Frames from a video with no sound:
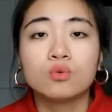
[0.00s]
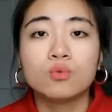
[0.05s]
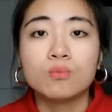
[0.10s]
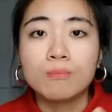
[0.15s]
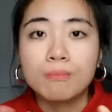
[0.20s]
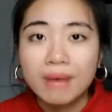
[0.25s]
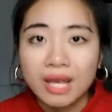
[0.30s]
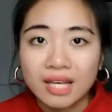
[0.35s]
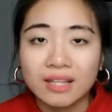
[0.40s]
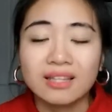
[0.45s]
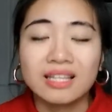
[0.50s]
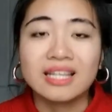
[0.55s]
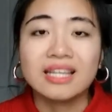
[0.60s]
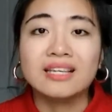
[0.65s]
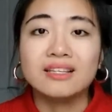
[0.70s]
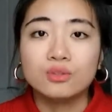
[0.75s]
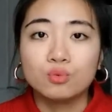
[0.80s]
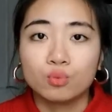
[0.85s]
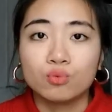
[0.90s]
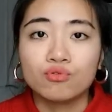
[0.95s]
to make
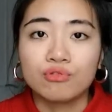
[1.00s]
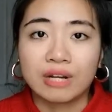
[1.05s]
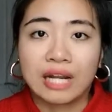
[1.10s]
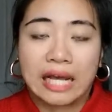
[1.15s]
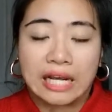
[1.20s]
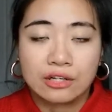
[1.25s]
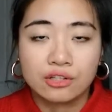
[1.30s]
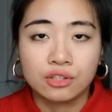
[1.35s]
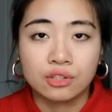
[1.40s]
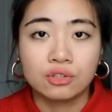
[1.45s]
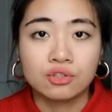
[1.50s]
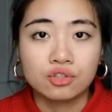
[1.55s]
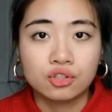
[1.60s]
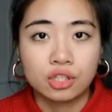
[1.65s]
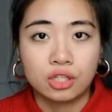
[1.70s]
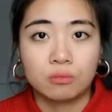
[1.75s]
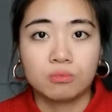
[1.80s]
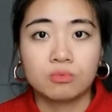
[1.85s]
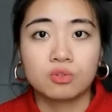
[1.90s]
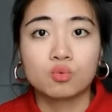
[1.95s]
these
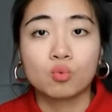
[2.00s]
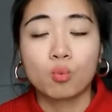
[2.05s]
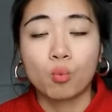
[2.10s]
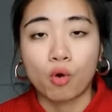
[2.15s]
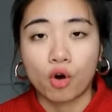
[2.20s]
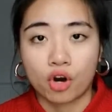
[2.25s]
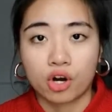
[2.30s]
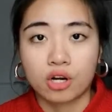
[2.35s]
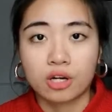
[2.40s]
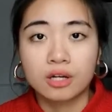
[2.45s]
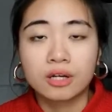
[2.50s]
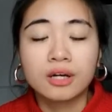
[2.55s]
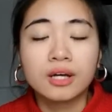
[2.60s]
relationships work.